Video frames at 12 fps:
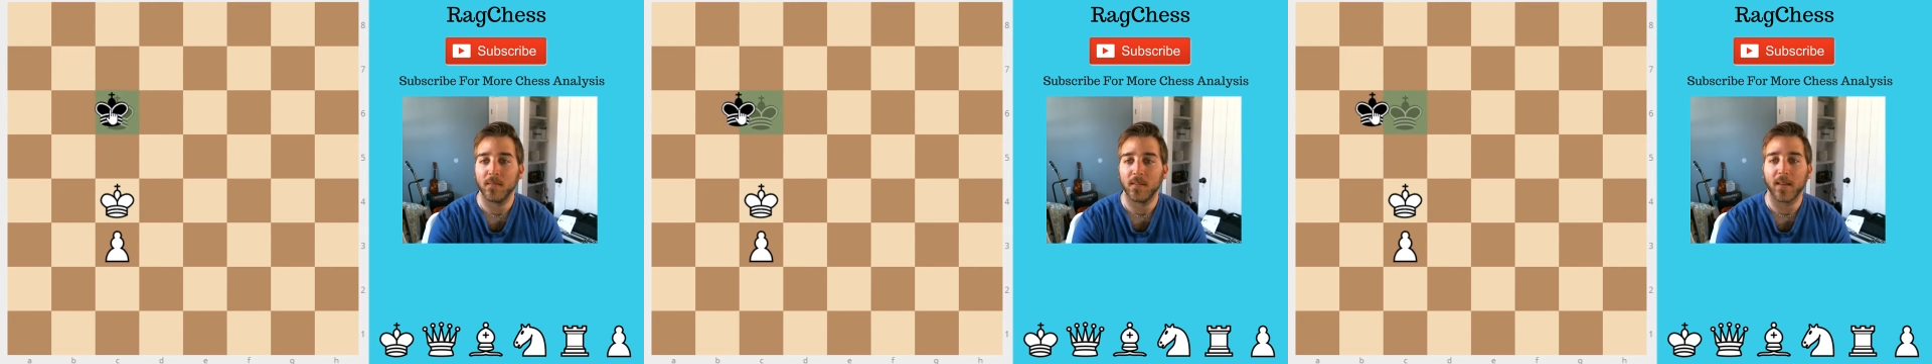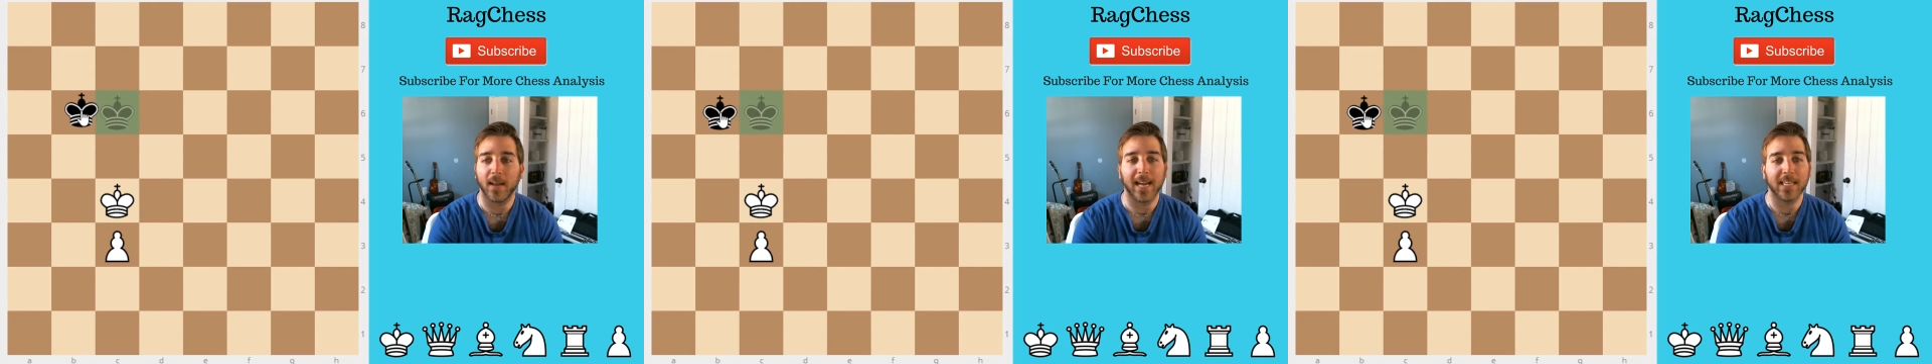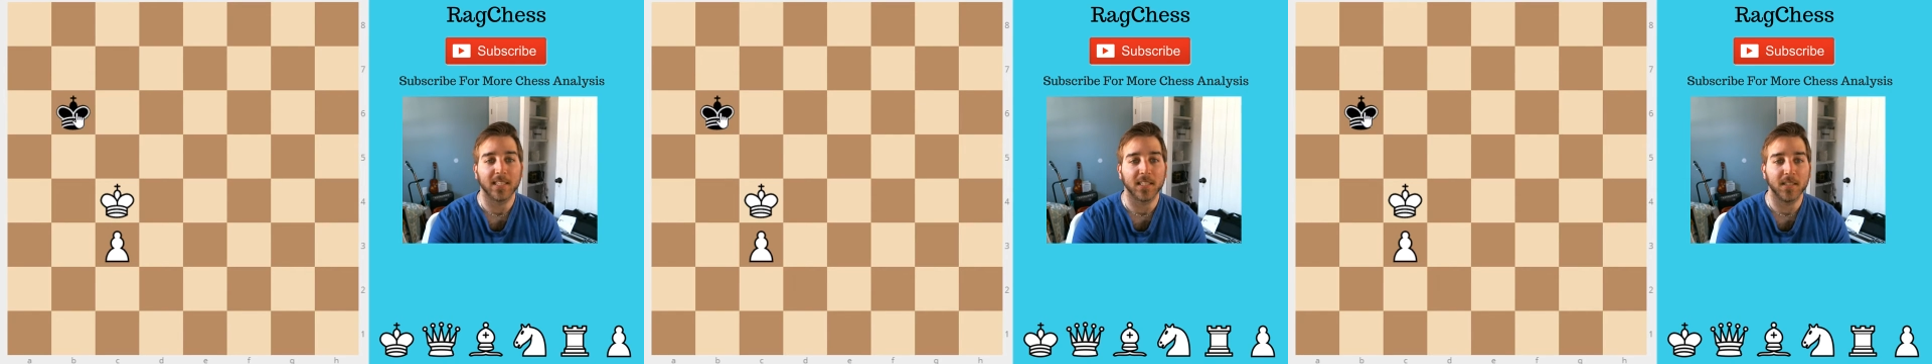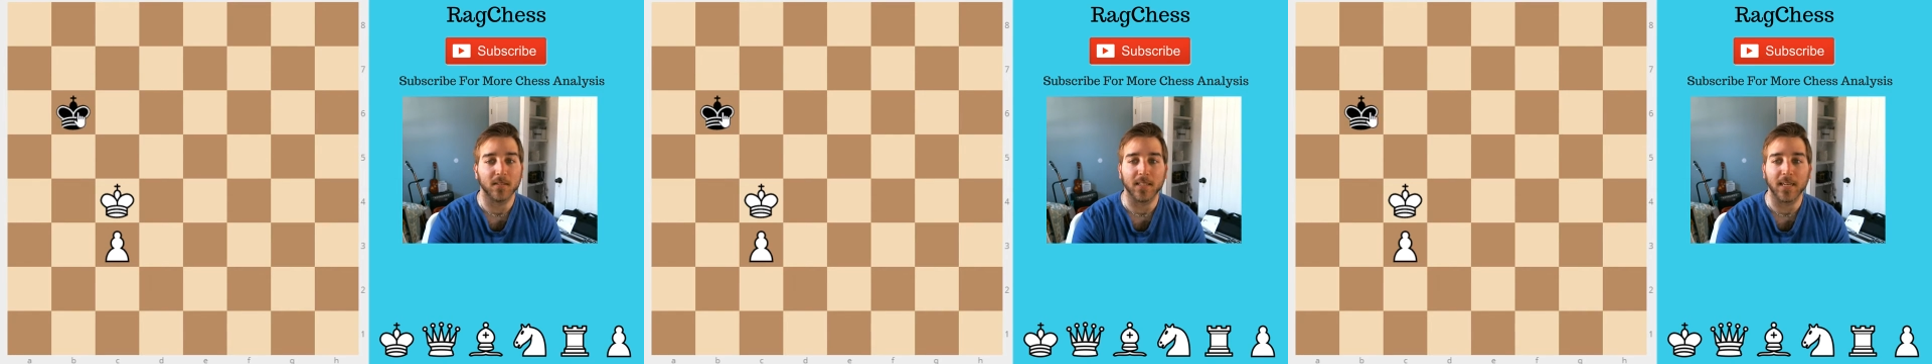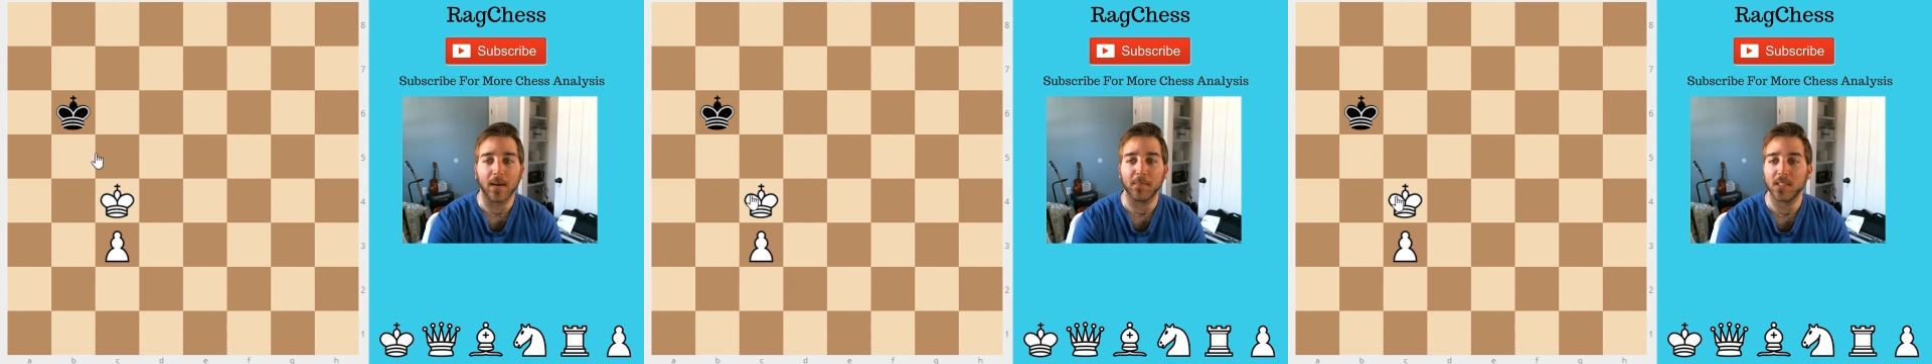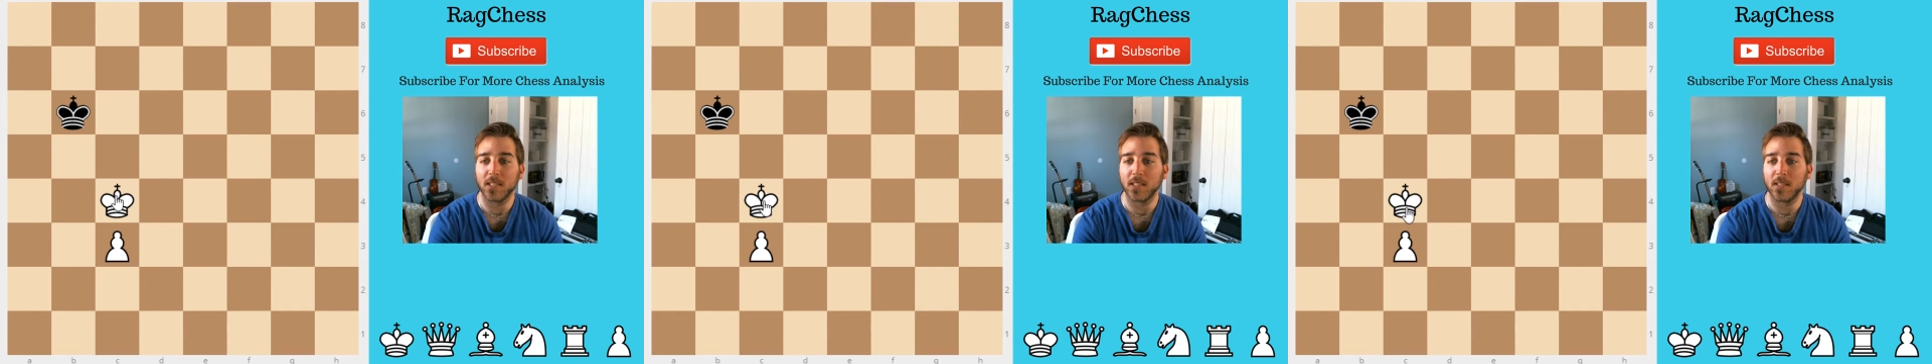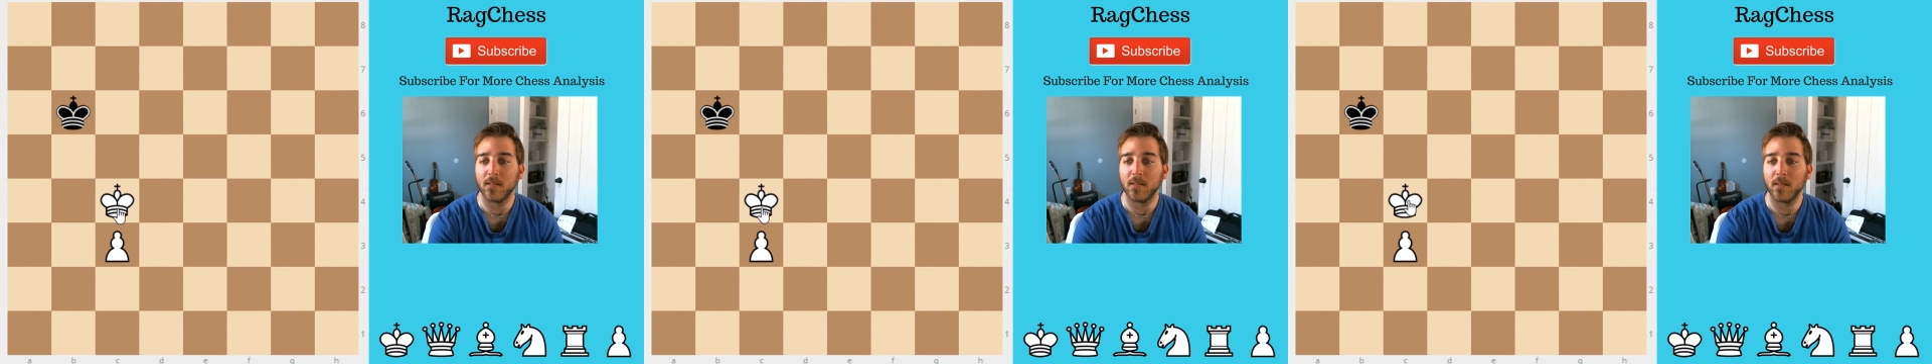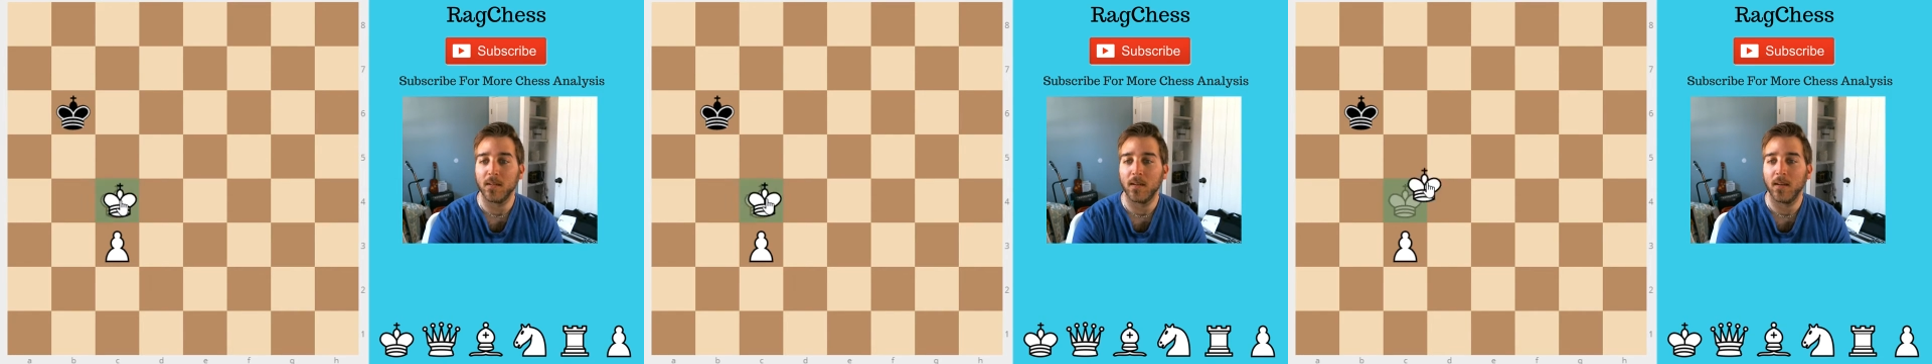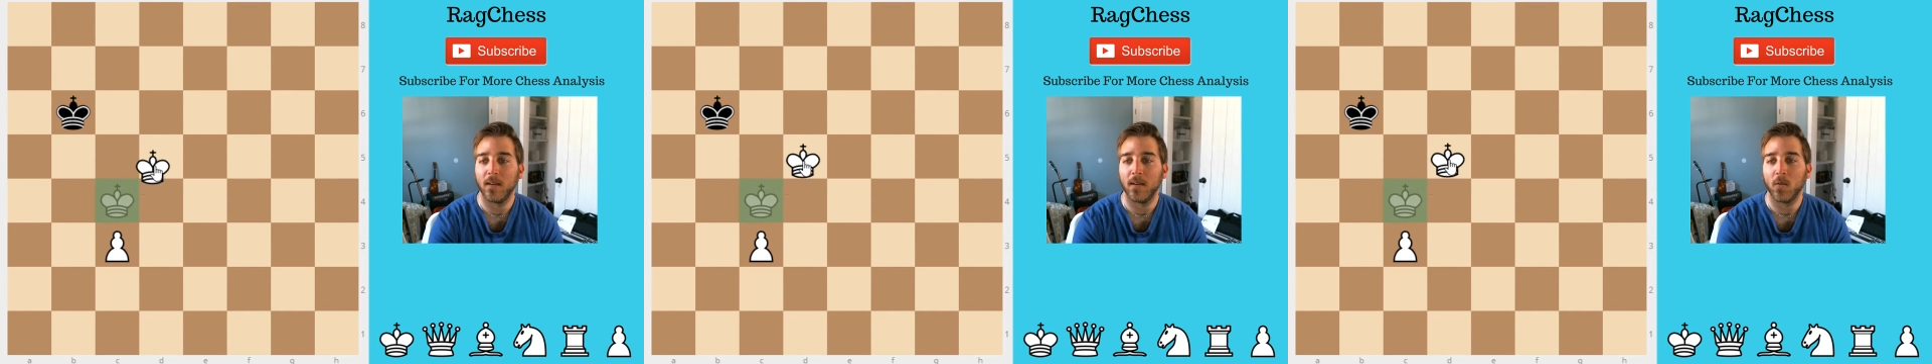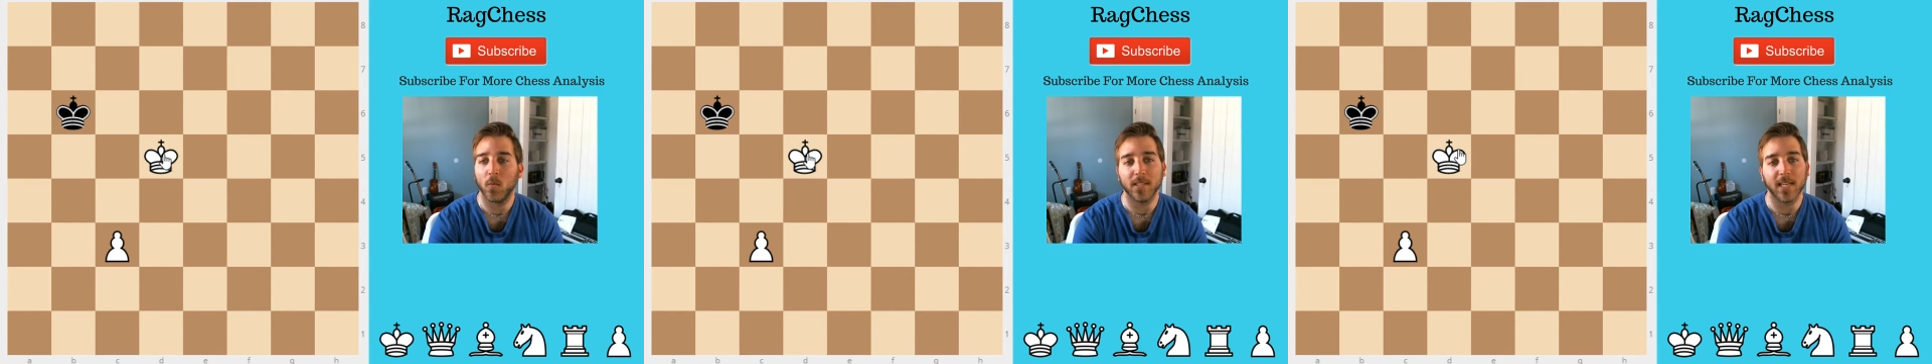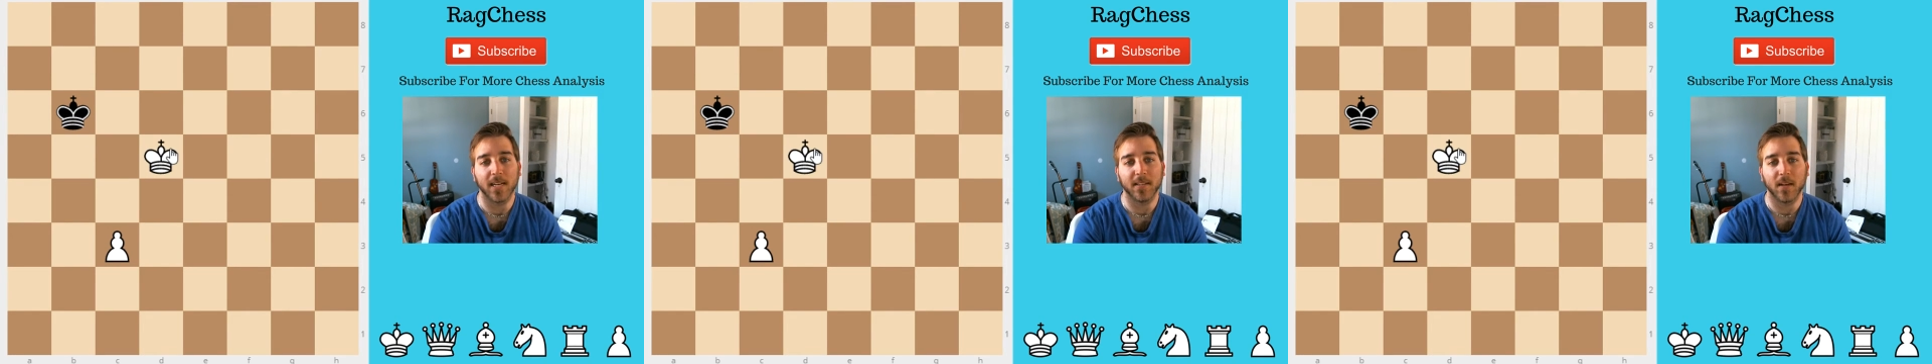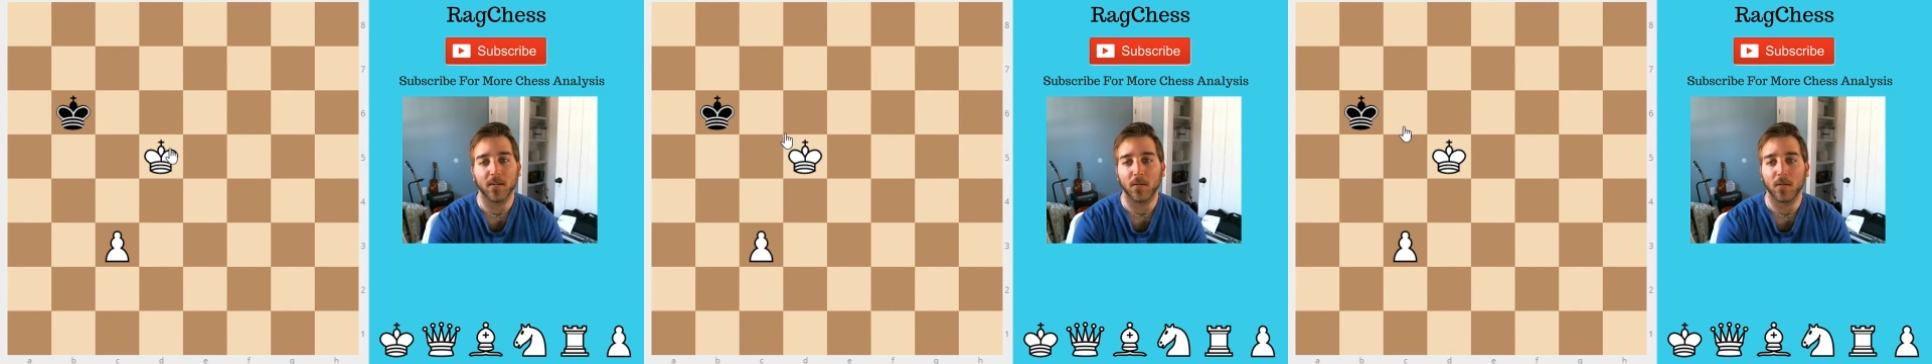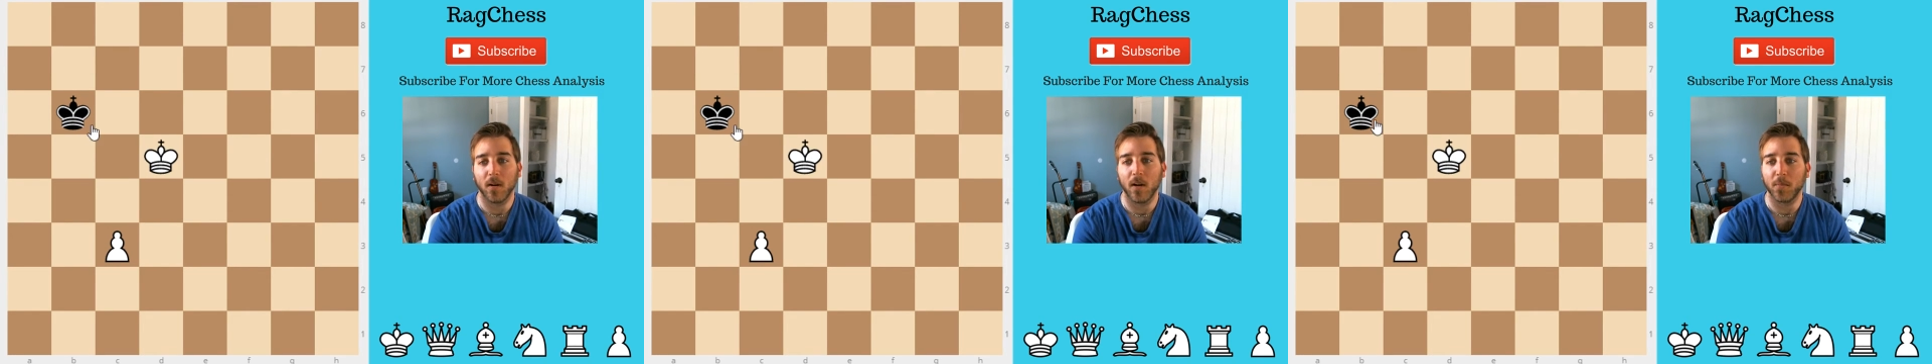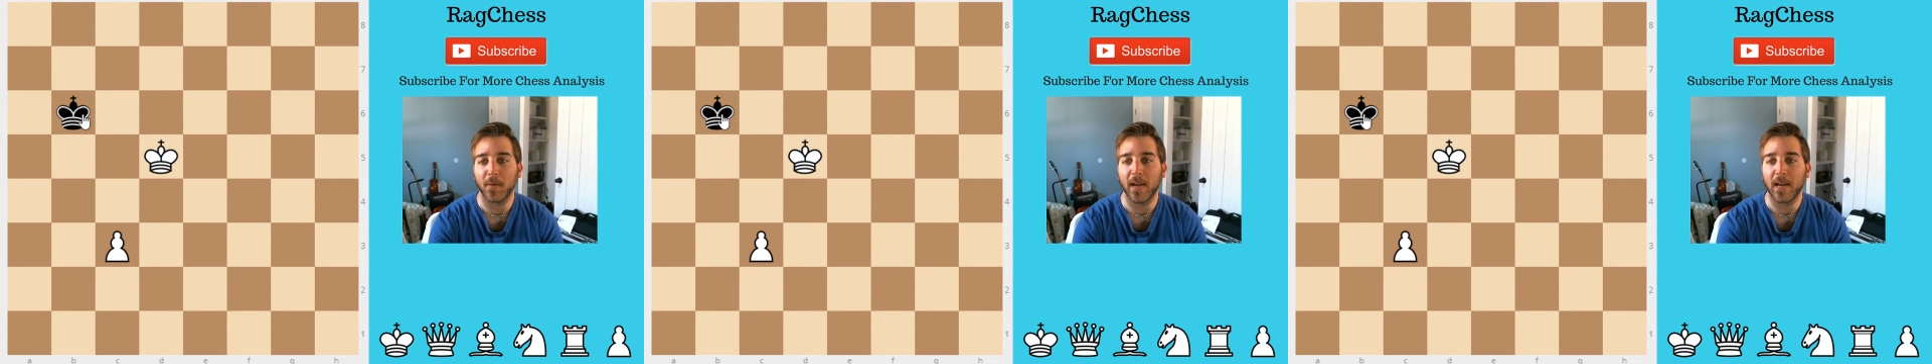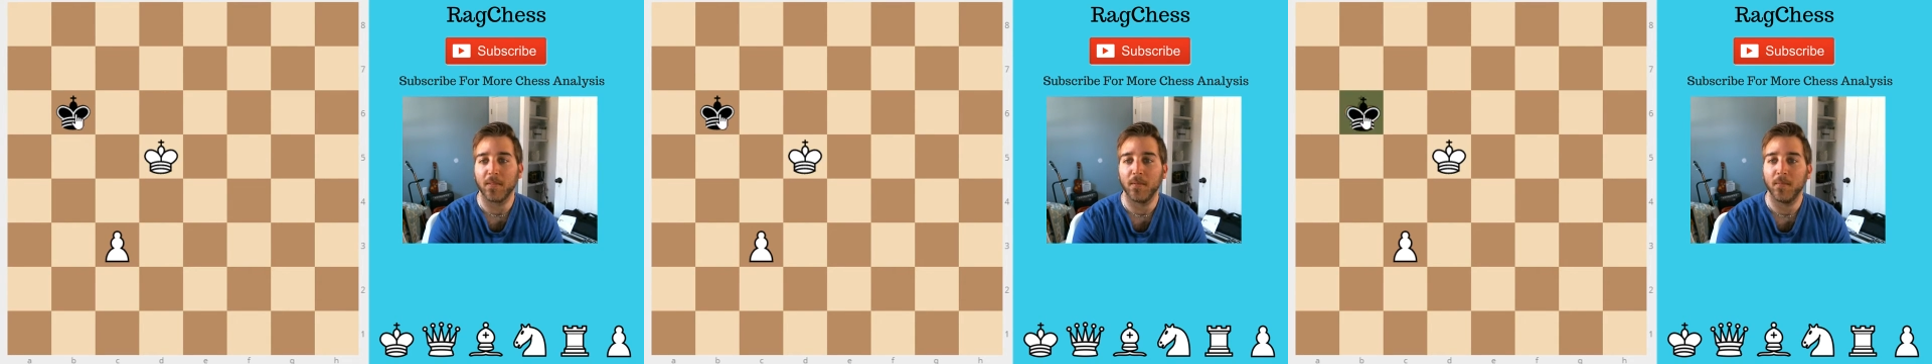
King has to yield the opposition. We take the other path.